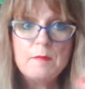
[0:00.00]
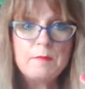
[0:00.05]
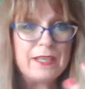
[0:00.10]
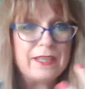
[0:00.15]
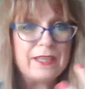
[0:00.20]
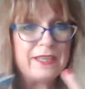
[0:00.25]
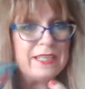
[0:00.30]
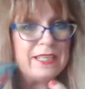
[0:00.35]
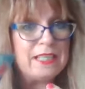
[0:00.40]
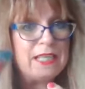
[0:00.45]

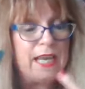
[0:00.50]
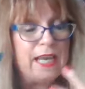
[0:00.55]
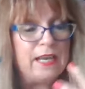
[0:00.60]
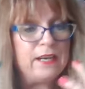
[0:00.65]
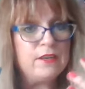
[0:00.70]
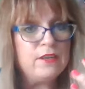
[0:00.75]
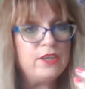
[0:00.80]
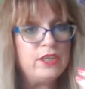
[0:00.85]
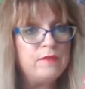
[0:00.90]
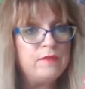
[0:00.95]
but this
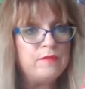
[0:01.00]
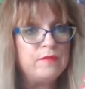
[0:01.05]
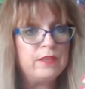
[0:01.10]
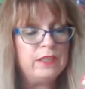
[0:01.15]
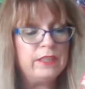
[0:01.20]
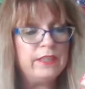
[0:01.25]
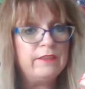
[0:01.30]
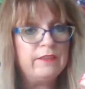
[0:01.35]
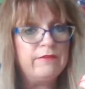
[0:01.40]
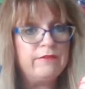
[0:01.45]
energy
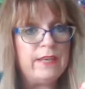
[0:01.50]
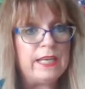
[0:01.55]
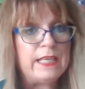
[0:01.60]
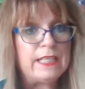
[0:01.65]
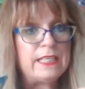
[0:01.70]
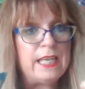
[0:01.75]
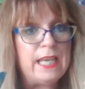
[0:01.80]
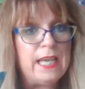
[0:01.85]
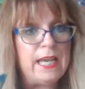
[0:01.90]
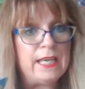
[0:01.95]
really
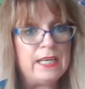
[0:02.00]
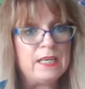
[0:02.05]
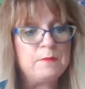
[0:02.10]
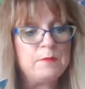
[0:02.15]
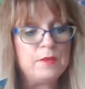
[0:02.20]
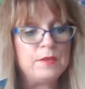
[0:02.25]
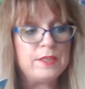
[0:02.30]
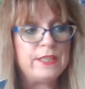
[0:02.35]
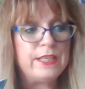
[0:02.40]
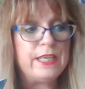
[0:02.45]
affects
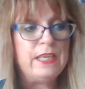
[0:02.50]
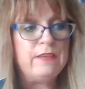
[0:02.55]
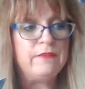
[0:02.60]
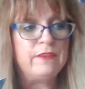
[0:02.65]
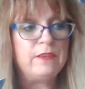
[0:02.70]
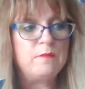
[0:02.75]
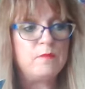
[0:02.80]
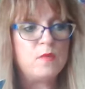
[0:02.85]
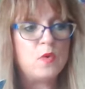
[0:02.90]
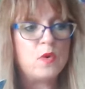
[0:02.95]
animals
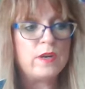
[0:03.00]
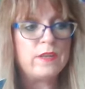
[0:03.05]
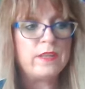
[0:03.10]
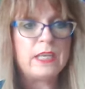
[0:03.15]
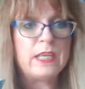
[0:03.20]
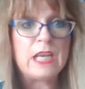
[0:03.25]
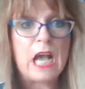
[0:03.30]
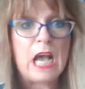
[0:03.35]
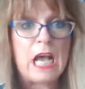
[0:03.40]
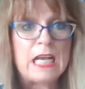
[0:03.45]
even more
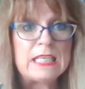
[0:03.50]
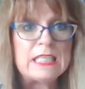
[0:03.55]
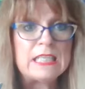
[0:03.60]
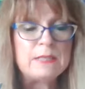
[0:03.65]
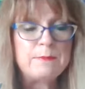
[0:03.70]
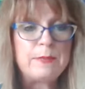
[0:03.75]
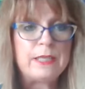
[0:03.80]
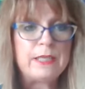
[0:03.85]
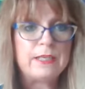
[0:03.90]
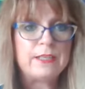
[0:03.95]
than
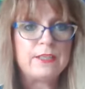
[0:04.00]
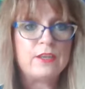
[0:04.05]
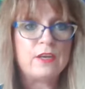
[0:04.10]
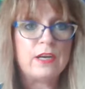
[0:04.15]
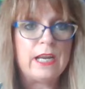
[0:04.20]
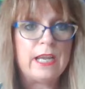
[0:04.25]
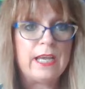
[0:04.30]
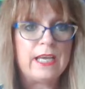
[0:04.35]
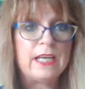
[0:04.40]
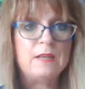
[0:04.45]
us because
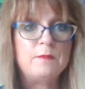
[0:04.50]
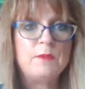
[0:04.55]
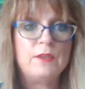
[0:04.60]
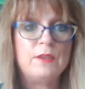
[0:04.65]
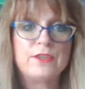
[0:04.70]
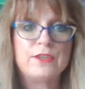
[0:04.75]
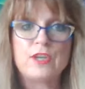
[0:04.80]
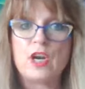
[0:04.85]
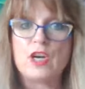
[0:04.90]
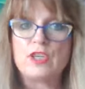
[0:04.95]
our
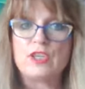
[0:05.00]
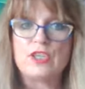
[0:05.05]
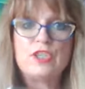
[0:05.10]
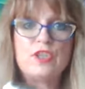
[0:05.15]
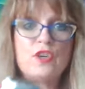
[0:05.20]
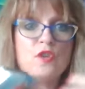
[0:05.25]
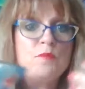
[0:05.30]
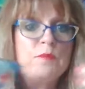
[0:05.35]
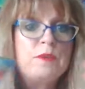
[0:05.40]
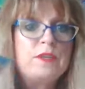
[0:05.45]
animals are
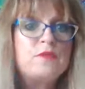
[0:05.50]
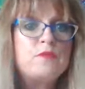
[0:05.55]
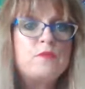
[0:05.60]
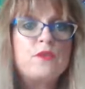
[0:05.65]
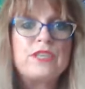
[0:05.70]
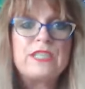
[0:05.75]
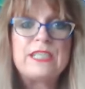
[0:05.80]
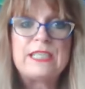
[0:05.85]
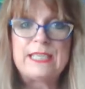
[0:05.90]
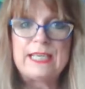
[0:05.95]
so much
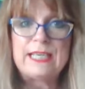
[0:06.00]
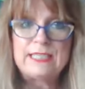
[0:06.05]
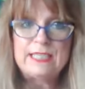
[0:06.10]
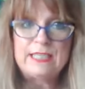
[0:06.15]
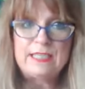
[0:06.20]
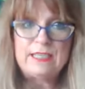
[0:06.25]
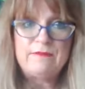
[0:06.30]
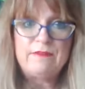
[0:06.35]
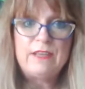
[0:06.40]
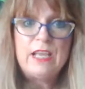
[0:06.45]
more
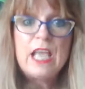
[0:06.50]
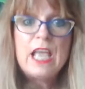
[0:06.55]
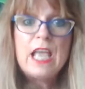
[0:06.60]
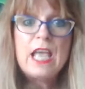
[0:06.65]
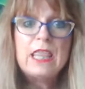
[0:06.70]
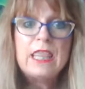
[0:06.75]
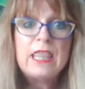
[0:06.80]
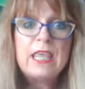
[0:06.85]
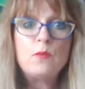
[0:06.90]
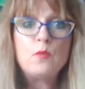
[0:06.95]
sensitive
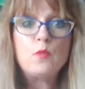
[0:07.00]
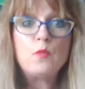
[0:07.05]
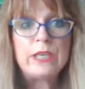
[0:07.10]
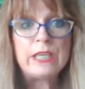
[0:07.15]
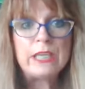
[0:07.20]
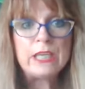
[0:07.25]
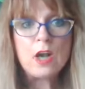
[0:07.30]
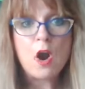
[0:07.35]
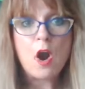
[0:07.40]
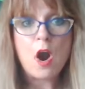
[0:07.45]
than
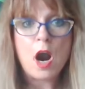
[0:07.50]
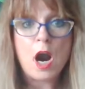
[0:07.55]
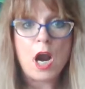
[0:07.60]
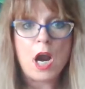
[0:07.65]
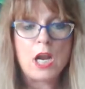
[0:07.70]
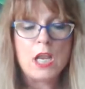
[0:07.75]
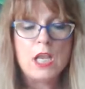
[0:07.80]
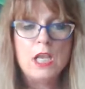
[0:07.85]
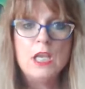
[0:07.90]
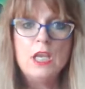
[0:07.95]
we
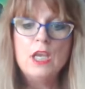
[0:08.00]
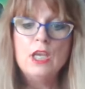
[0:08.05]
are.